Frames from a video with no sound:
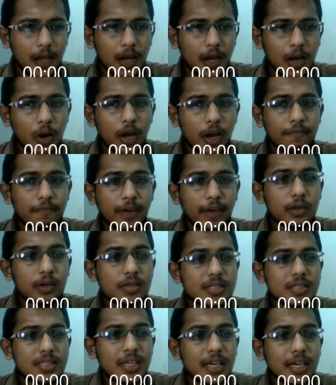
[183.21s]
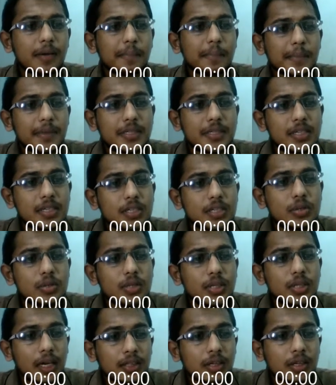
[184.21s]
Okay, when you send a message to
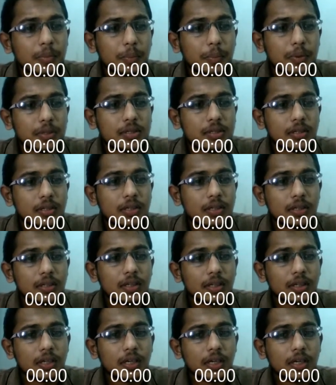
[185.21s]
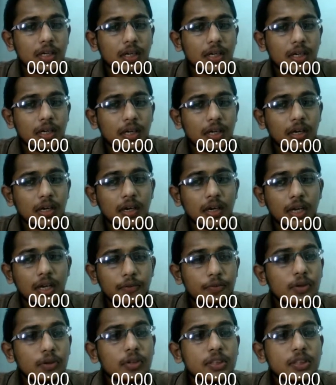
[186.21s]
the other person,
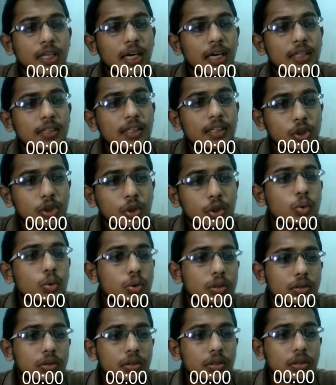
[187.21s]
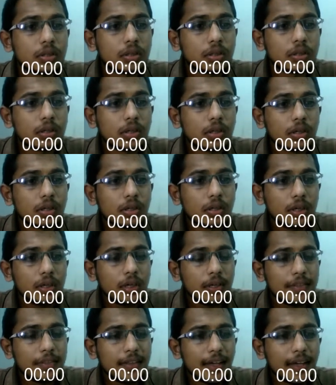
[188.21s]
if you're saying the truth,
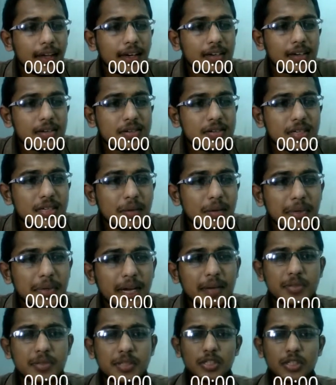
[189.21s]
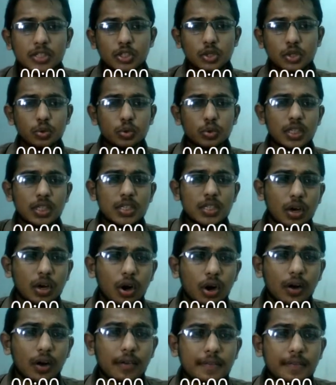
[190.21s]
then sometimes the truth is
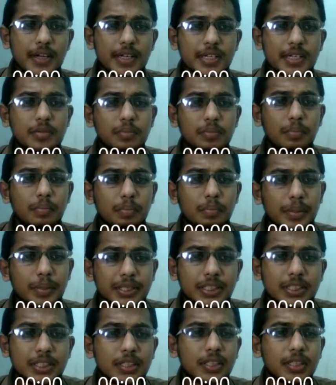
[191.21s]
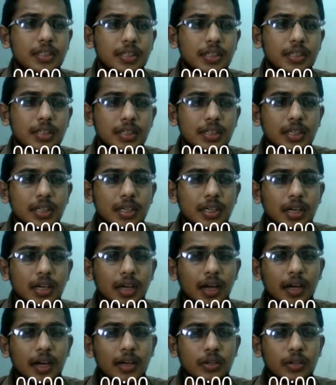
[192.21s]
always bitter
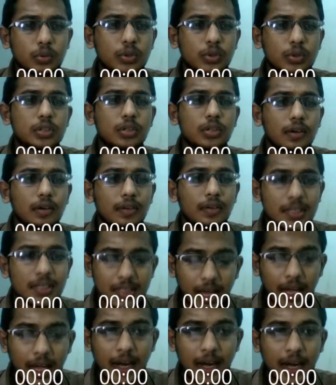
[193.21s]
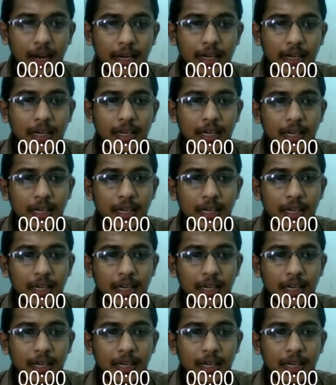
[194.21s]
and truth is always annoying.